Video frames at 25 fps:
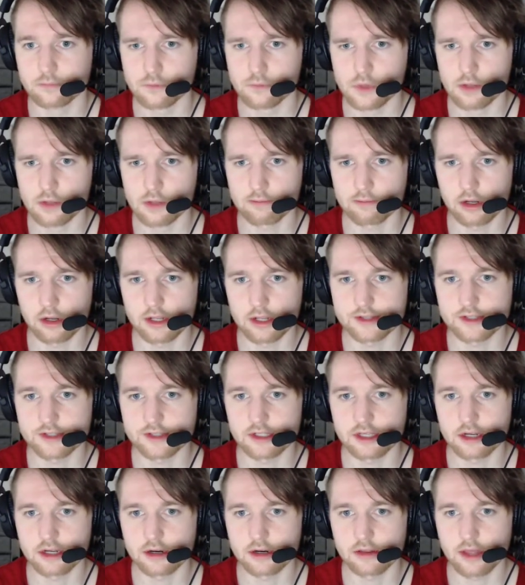But it's
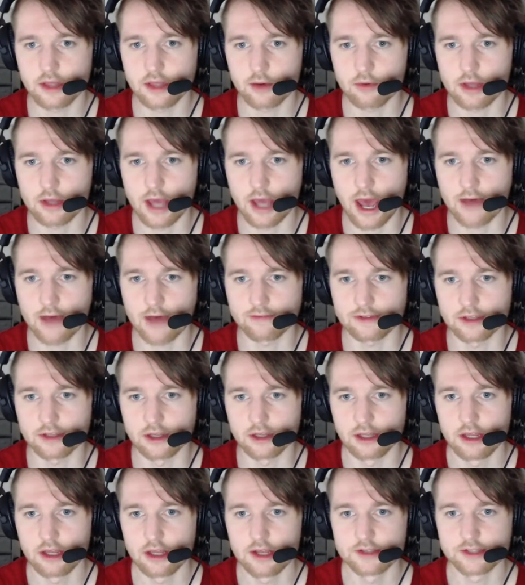a year that we have
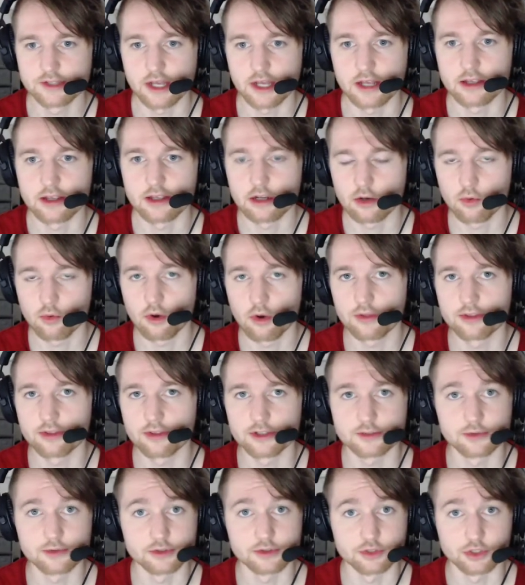to say, you know what,
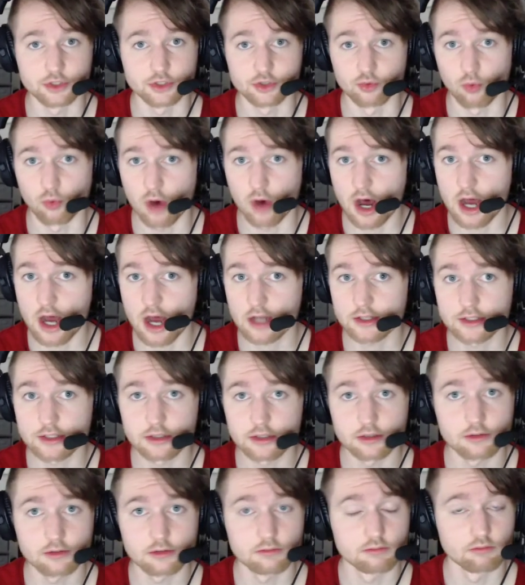this one's just
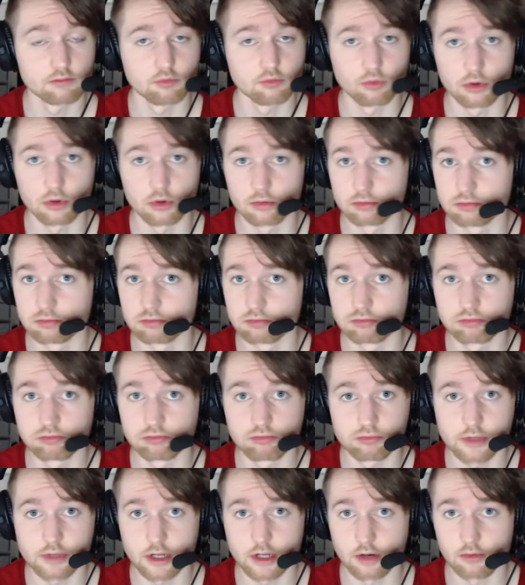washed.
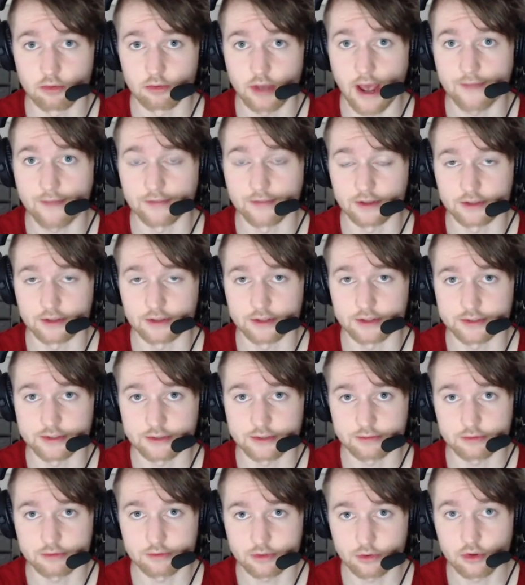We have to
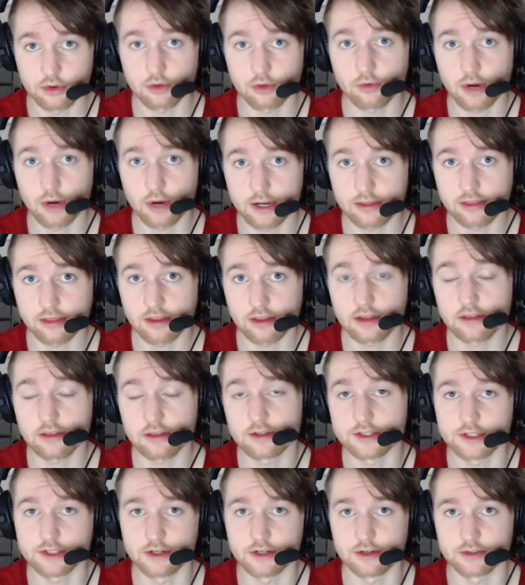just do the right thing
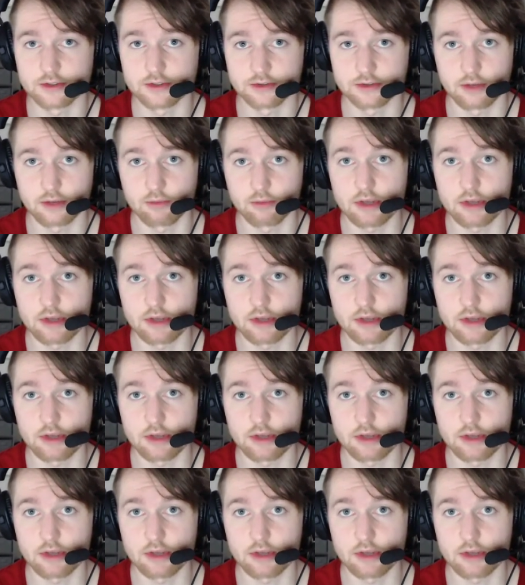this year so then we